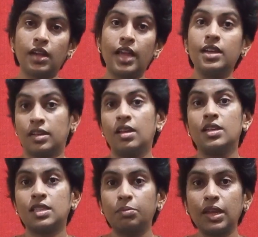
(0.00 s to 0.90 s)
and
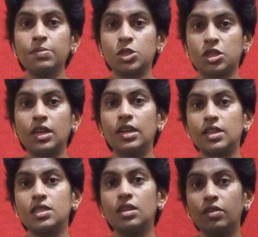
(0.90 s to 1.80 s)
sometimes she
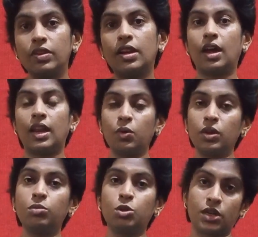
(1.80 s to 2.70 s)
doesn't even allow
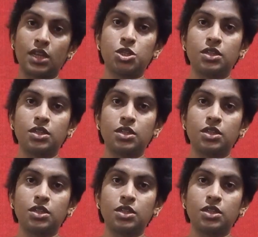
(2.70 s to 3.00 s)
him to touch